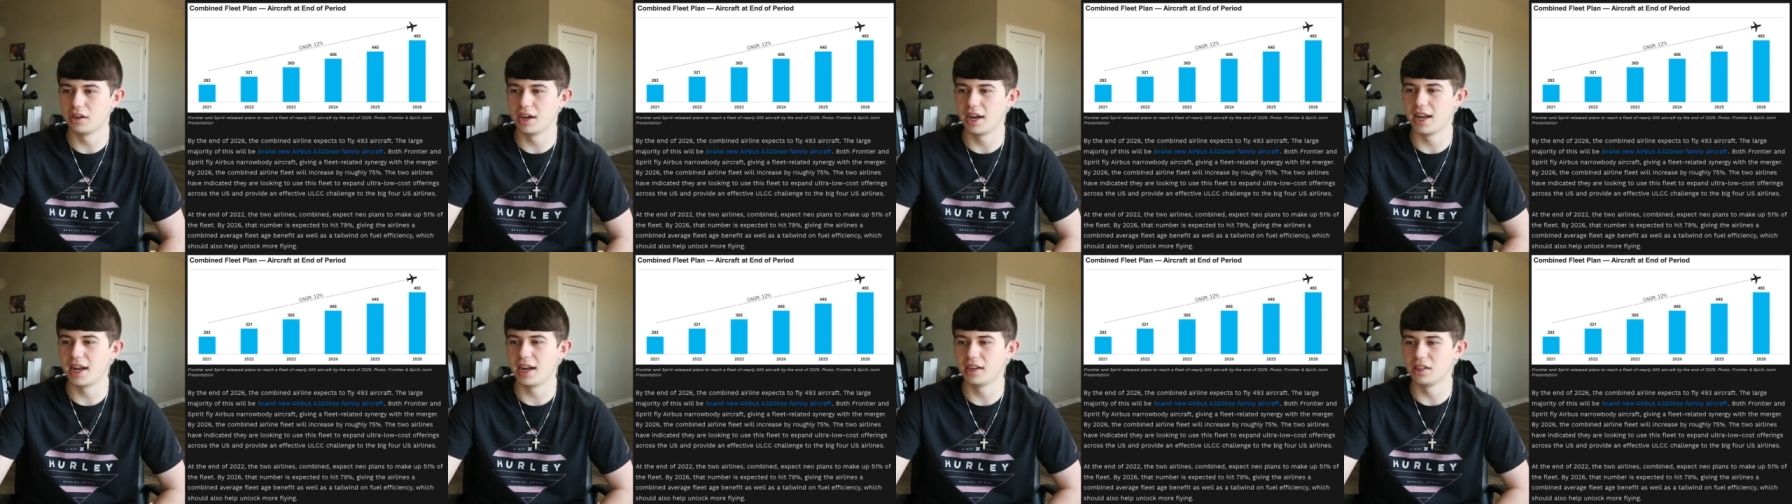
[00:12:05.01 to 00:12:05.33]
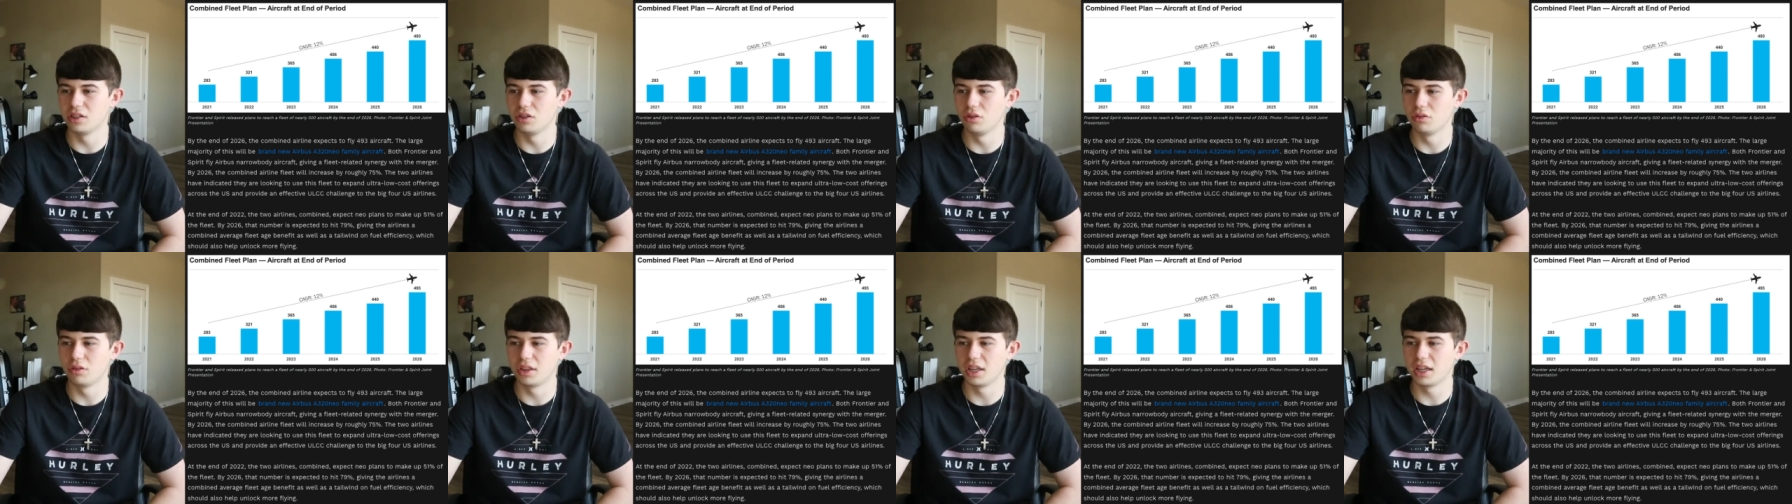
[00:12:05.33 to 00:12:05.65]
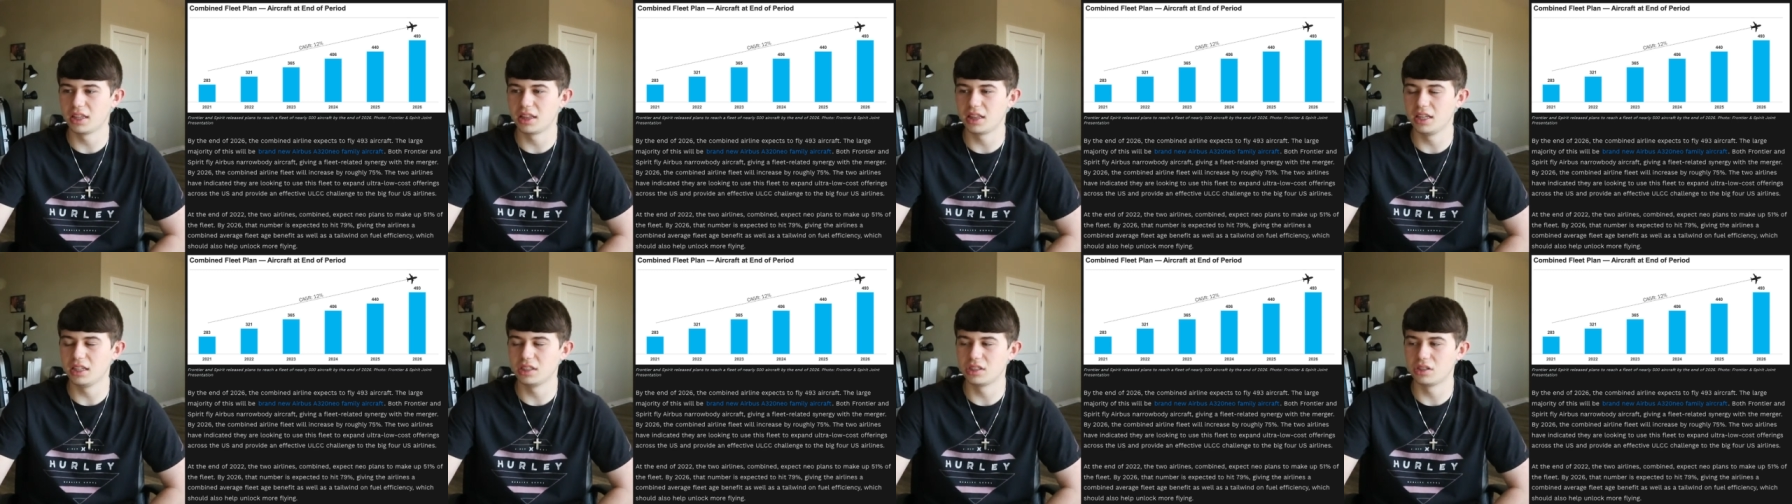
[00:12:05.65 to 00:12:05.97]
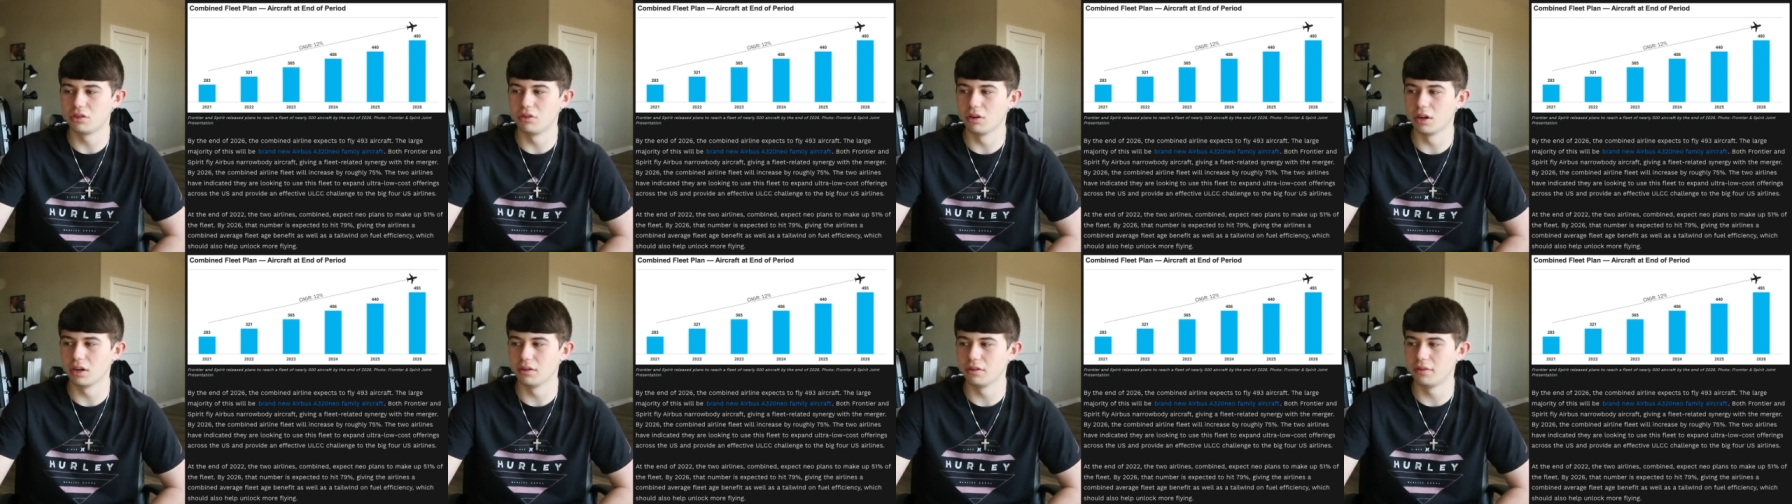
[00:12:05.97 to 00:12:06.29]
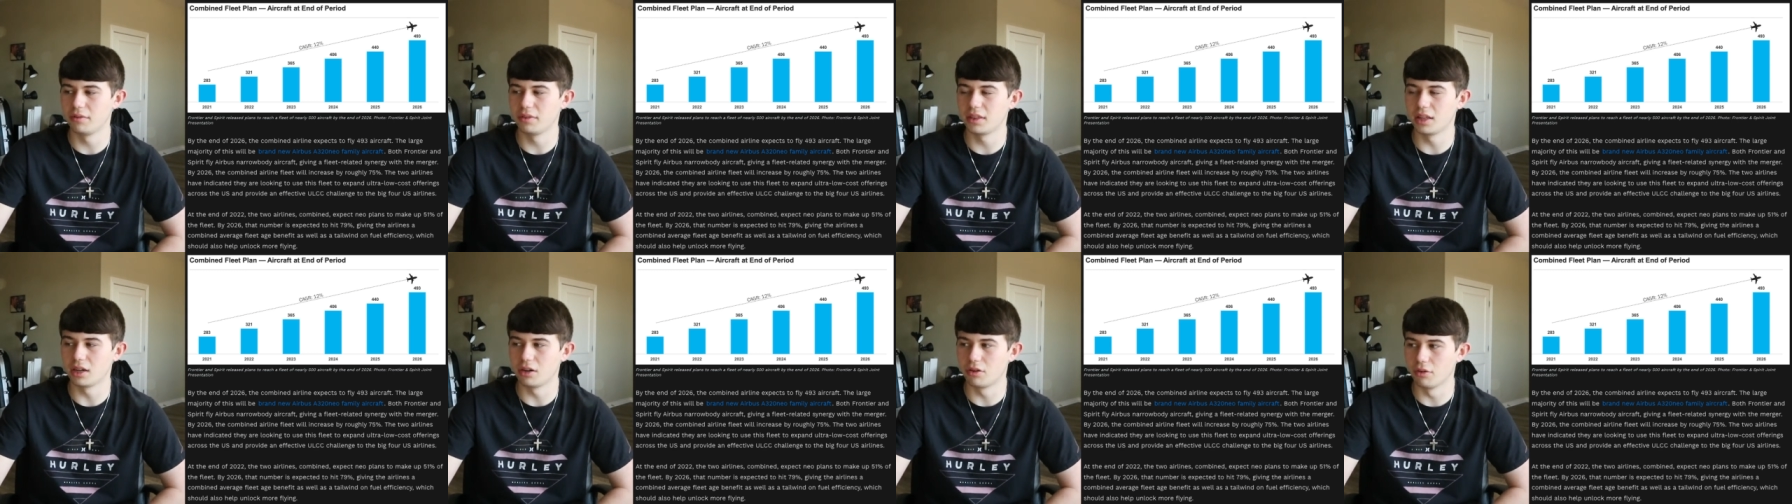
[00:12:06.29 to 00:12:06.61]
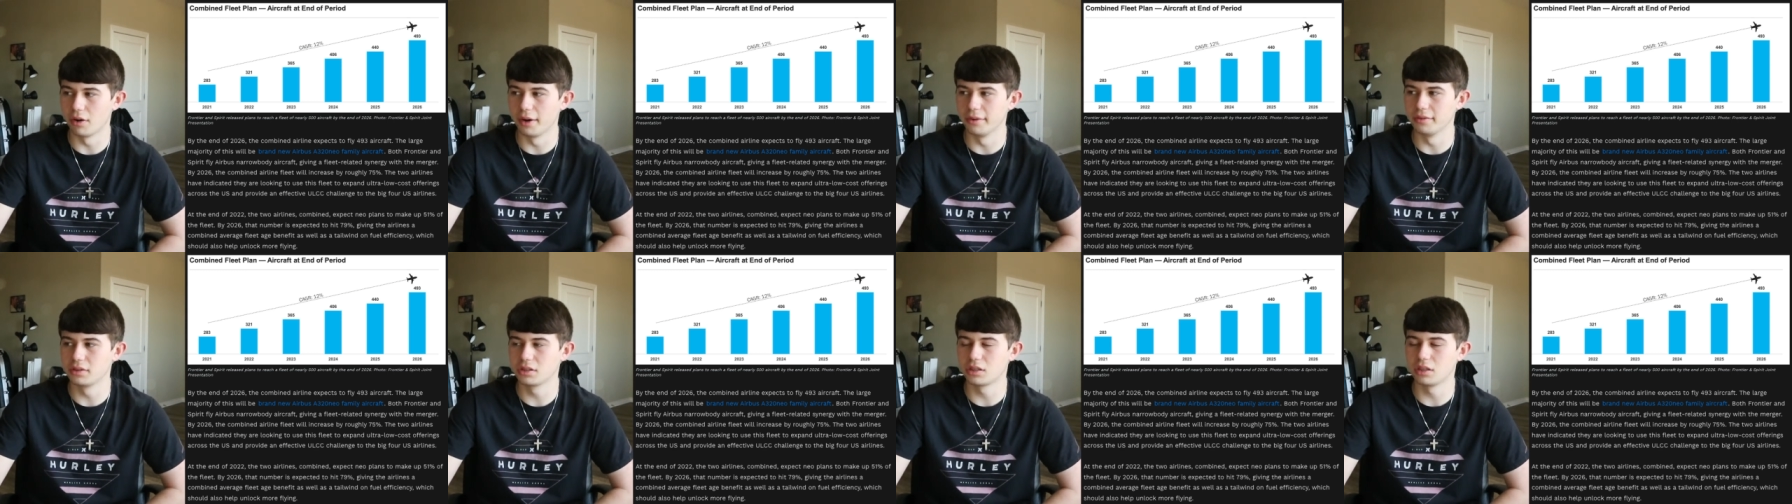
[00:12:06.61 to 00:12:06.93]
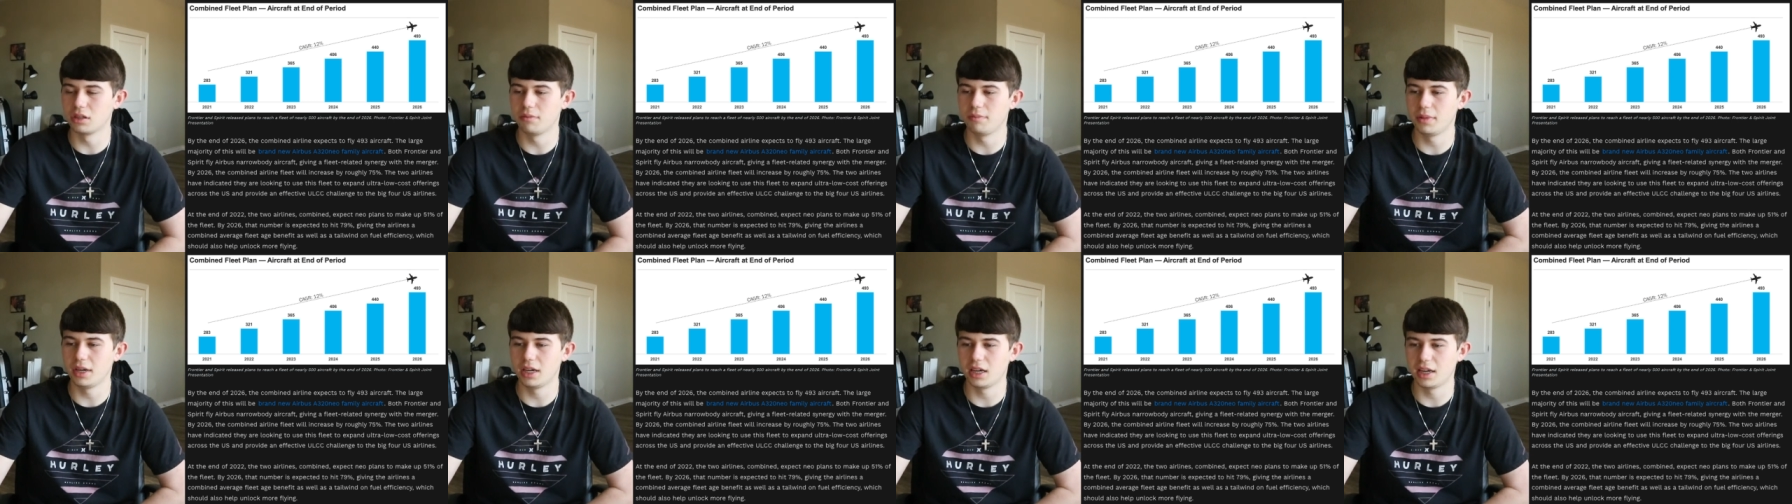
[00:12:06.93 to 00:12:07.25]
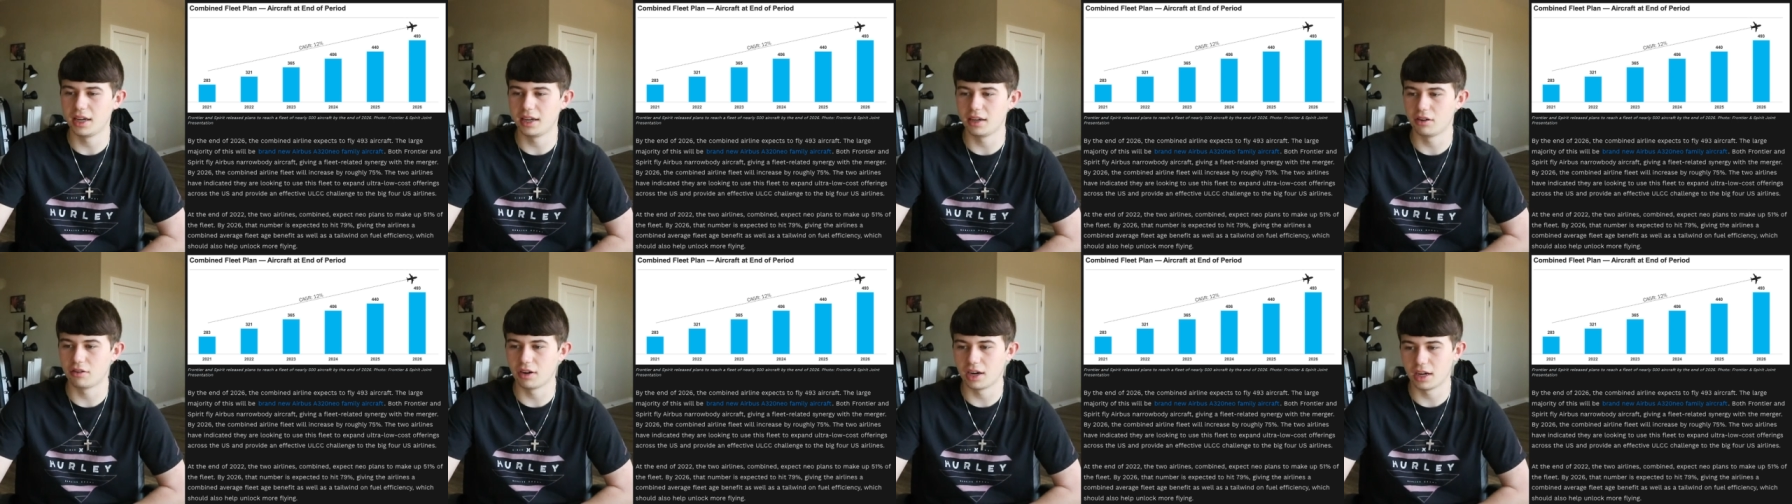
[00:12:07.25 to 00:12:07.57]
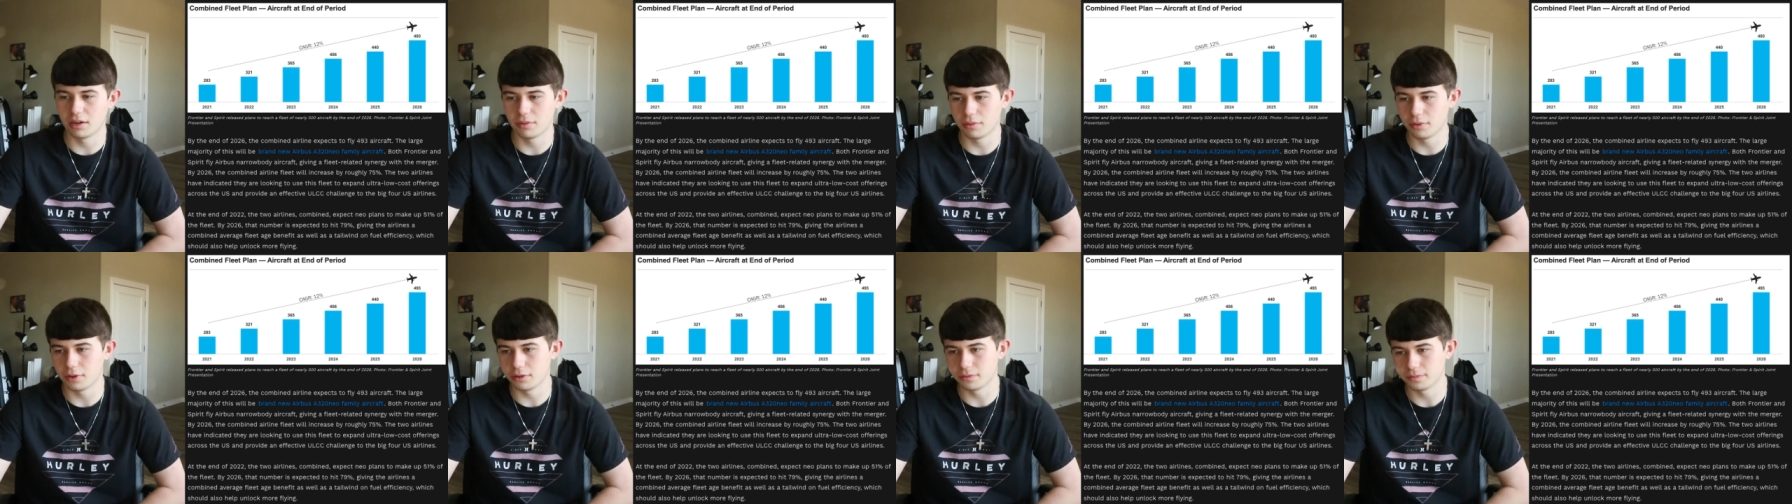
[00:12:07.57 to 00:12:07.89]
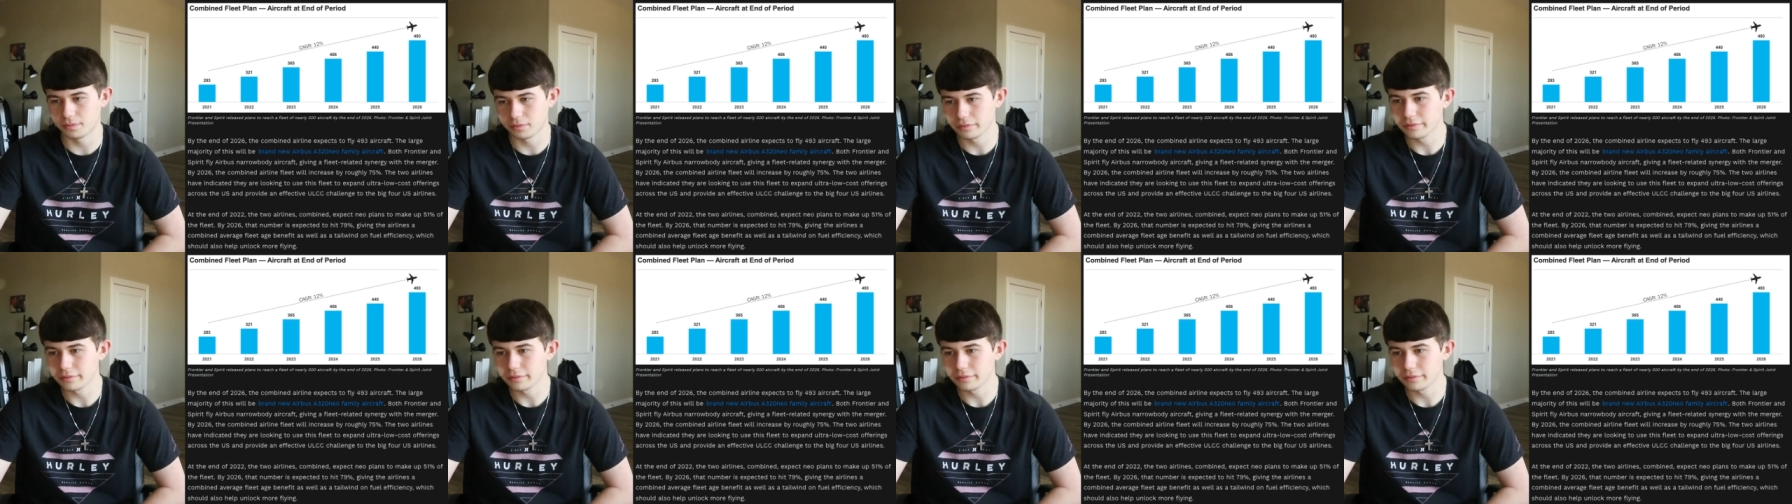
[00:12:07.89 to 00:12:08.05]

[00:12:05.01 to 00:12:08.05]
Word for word: and I do think the growth's going to be incredible.